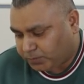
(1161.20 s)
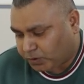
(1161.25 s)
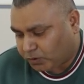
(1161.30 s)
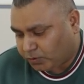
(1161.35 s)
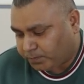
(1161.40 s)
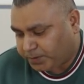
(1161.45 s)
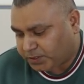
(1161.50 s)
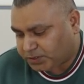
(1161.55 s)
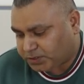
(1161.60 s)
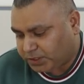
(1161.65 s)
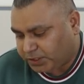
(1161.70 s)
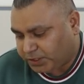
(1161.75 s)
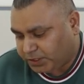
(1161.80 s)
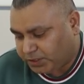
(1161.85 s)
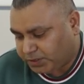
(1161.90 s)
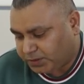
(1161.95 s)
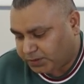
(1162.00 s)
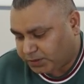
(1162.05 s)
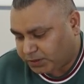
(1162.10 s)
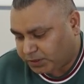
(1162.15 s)

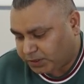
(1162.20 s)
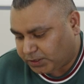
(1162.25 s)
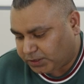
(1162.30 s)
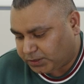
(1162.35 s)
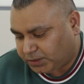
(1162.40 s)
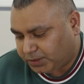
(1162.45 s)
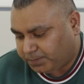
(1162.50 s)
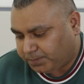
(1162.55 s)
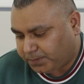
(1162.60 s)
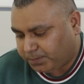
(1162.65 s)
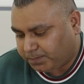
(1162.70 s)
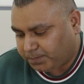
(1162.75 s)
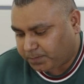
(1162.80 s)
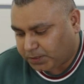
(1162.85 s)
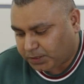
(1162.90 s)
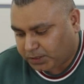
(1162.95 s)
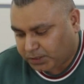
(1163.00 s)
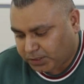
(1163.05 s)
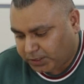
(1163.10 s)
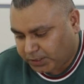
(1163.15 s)
obviously the
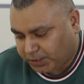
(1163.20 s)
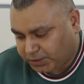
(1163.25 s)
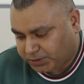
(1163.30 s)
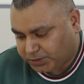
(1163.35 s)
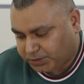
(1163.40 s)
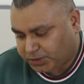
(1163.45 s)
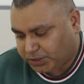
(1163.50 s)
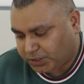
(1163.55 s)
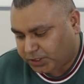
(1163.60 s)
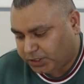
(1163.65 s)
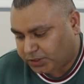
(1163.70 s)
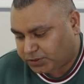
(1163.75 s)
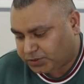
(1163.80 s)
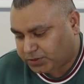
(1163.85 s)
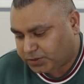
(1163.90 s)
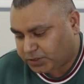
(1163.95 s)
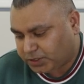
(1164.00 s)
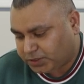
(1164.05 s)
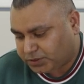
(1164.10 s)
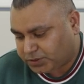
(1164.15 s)
people,
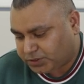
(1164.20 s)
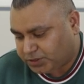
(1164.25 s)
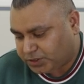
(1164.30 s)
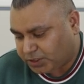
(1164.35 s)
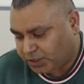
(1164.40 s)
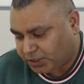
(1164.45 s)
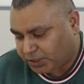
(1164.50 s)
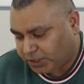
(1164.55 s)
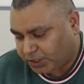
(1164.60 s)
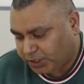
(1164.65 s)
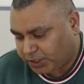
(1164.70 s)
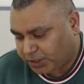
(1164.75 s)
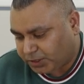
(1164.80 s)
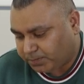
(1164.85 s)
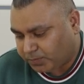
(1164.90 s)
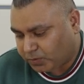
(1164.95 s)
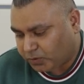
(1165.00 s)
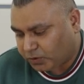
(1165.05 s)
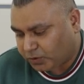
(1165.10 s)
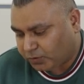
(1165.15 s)
it's generate a
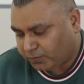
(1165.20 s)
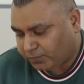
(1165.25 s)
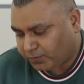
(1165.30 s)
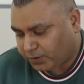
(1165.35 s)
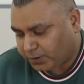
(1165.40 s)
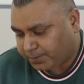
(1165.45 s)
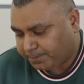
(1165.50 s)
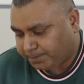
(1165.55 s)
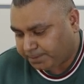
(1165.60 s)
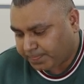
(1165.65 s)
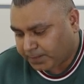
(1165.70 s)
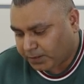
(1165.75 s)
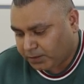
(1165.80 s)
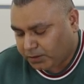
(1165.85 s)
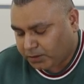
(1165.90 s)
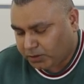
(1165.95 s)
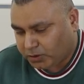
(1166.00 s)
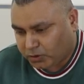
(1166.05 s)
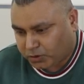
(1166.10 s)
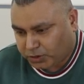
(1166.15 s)
more of a
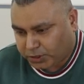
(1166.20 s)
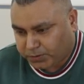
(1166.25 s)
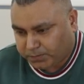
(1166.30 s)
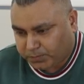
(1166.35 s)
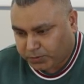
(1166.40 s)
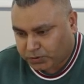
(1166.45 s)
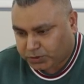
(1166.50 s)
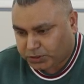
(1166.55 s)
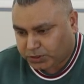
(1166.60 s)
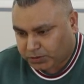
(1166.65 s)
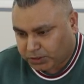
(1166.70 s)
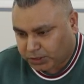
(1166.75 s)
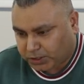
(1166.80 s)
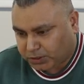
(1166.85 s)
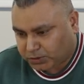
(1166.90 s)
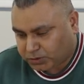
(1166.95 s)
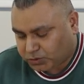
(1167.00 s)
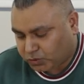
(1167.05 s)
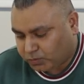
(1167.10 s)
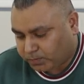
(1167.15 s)
contribution.
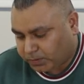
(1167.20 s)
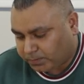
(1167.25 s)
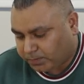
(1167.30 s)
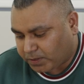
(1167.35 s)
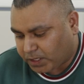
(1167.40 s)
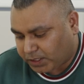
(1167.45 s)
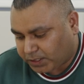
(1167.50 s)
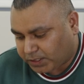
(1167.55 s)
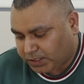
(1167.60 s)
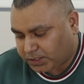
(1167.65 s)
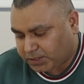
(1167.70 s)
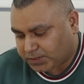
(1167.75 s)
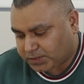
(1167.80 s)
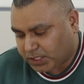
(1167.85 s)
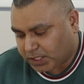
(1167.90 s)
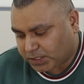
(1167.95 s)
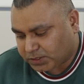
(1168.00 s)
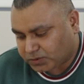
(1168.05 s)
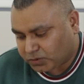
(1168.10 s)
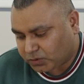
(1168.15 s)
The supermarket is
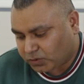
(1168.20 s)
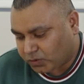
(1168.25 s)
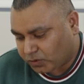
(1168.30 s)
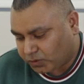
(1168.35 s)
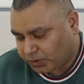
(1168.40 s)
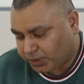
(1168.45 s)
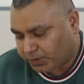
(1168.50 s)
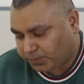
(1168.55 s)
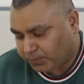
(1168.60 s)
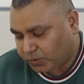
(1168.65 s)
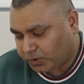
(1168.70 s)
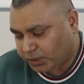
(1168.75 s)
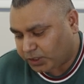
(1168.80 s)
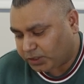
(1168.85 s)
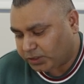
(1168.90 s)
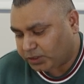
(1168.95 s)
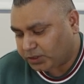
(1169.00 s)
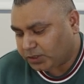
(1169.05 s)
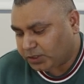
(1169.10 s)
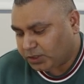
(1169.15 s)
also
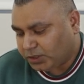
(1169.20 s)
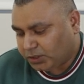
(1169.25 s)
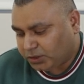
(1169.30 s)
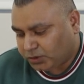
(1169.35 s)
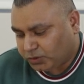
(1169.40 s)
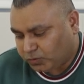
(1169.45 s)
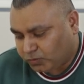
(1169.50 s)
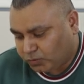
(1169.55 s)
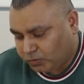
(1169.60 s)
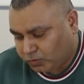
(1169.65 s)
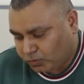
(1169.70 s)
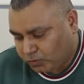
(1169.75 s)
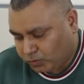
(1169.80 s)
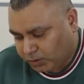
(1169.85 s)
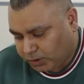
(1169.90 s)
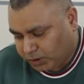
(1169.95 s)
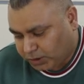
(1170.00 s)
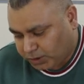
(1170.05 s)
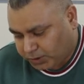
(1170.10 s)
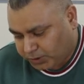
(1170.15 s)
contributing to